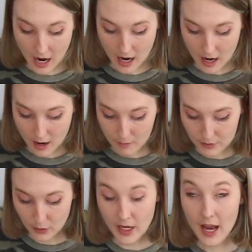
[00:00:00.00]
Um,
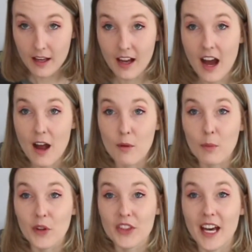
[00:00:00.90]
so yeah, I will
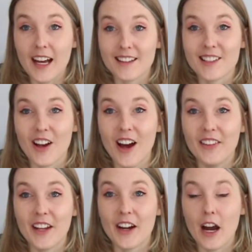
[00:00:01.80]
put that
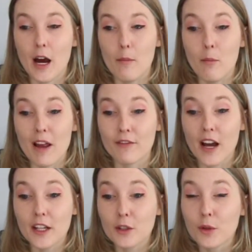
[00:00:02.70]
on there. Um, my
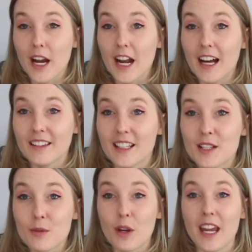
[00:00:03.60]
final grade on
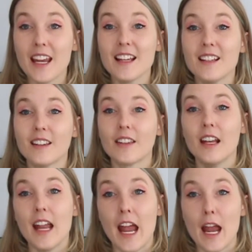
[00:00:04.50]
this is
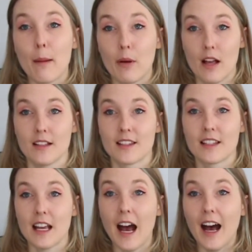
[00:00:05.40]
an A+.
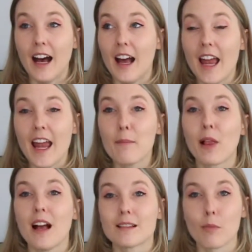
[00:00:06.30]
plus. Uh, a++.
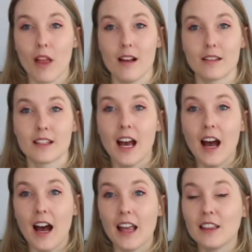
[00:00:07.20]
plus plus.
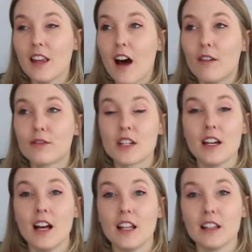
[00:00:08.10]
I loved
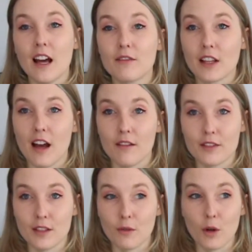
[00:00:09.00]
loved,
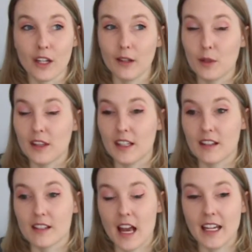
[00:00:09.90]
loved working with
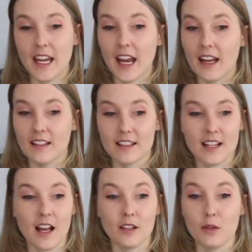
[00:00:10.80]
this. I can't
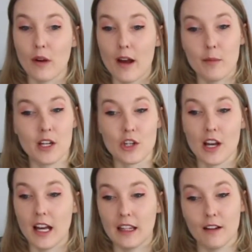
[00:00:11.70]
tell you how much
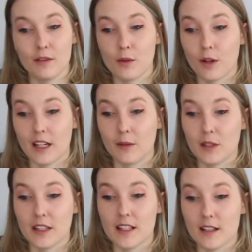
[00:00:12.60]
I loved working
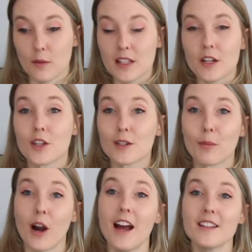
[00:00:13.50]
with this. It was such a
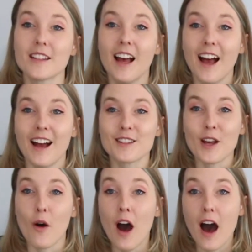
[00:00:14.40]
surprise. And
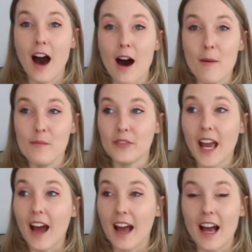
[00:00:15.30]
so, um,
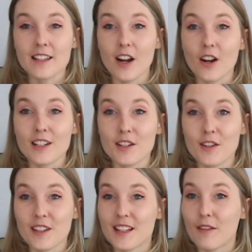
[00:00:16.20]
yeah, as an art teacher
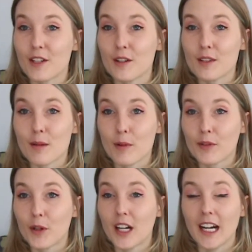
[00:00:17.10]
that's never used it
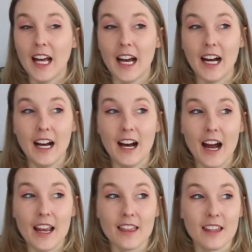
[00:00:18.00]
before, uh,
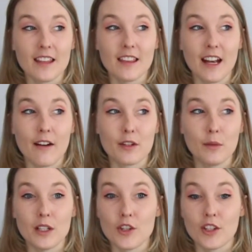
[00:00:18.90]
I think that
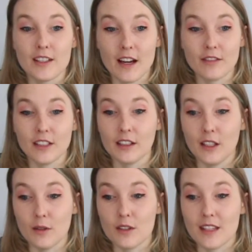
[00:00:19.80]
everyone should definitely
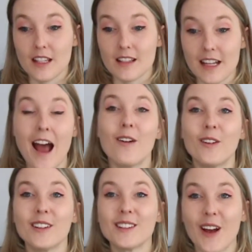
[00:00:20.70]
use this now.
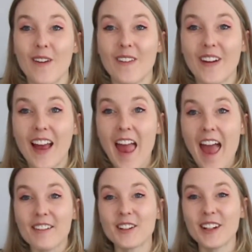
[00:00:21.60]
So.
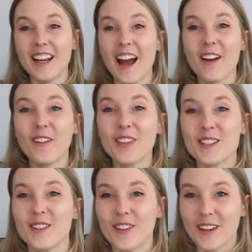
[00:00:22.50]
Have a great, I hope that
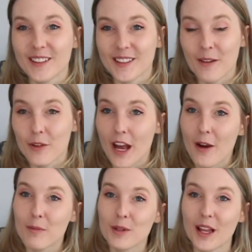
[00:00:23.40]
you found this helpful. I
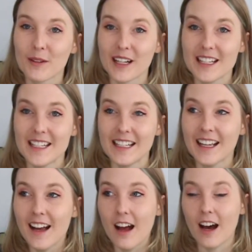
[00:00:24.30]
hope you like what I did.
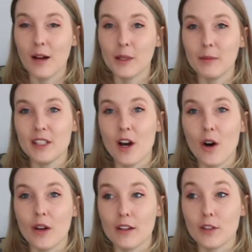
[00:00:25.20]
Um, let me
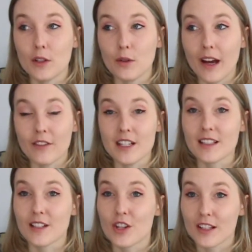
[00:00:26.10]
know if you have any
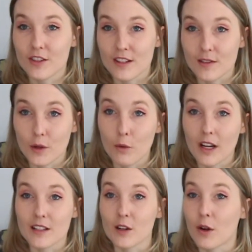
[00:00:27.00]
suggestions for
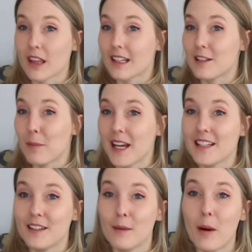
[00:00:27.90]
what is a great thing to
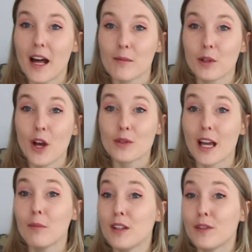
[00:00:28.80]
paint in the bottom below.
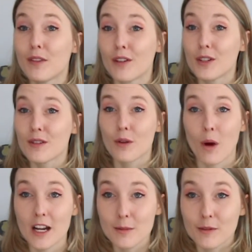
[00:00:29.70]
Tell me if you've ever used
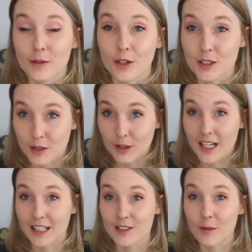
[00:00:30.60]
gouache before. Do you
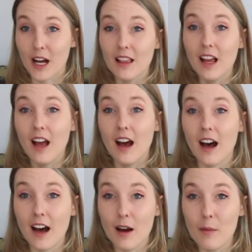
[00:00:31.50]
like it as well?
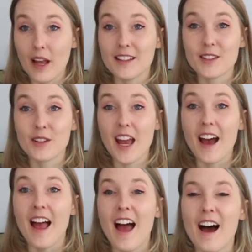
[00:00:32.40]
Um, and so
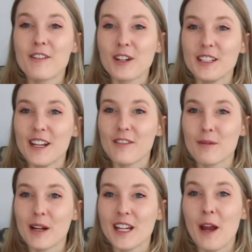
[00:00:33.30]
yeah, have a great day
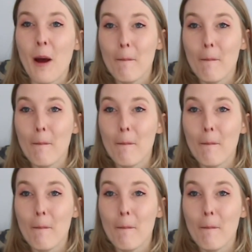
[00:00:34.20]
everybody.